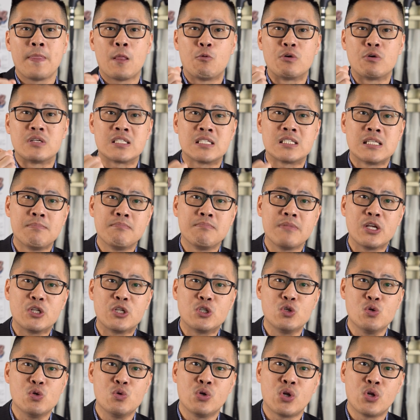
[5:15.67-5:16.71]
We simply
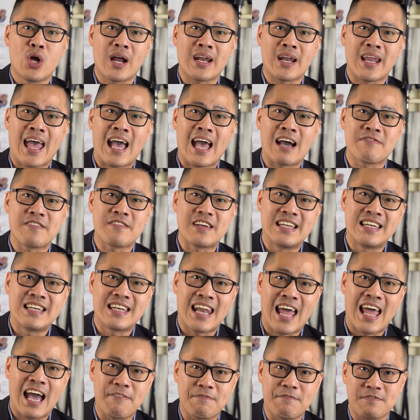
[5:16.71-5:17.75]
do not have
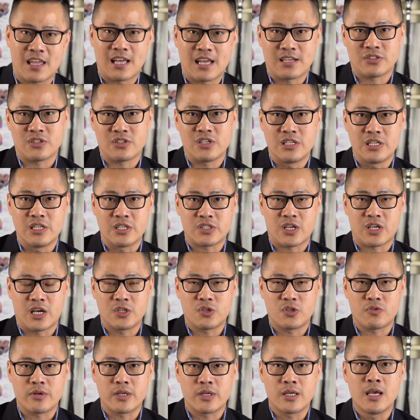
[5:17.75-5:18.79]
enough tests in this
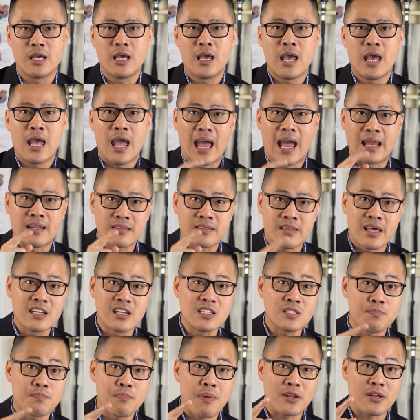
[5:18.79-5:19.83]
country. And
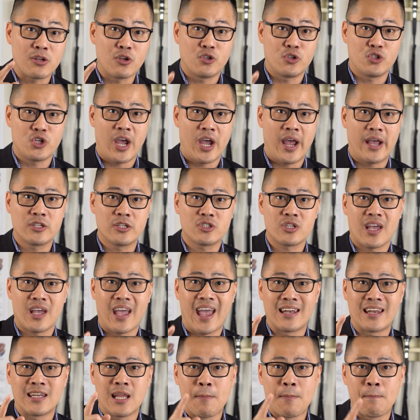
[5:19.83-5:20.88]
things better change,
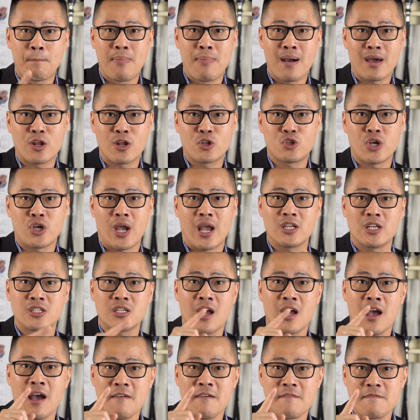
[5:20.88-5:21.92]
and they better
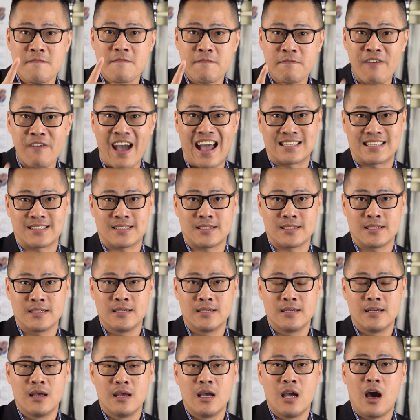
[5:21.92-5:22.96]
change fast.
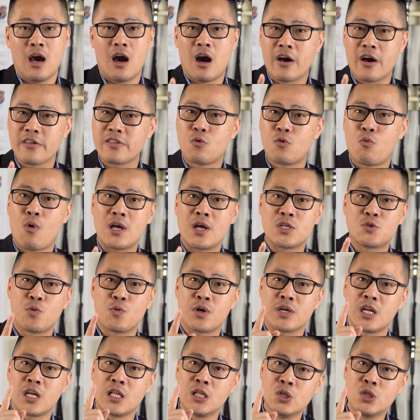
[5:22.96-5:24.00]
Otherwise, we're
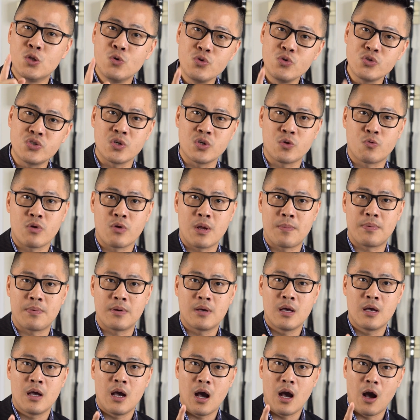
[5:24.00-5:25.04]
going to lose the
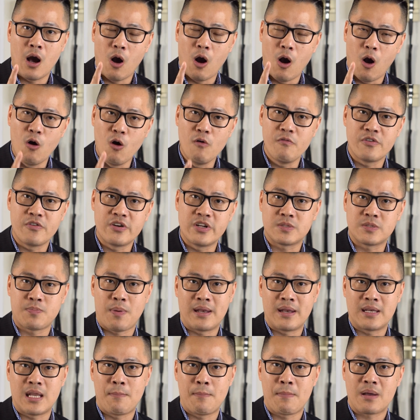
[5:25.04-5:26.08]
grip over this
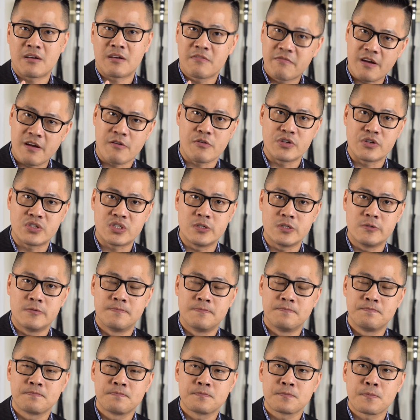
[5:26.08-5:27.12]
pandemic very soon.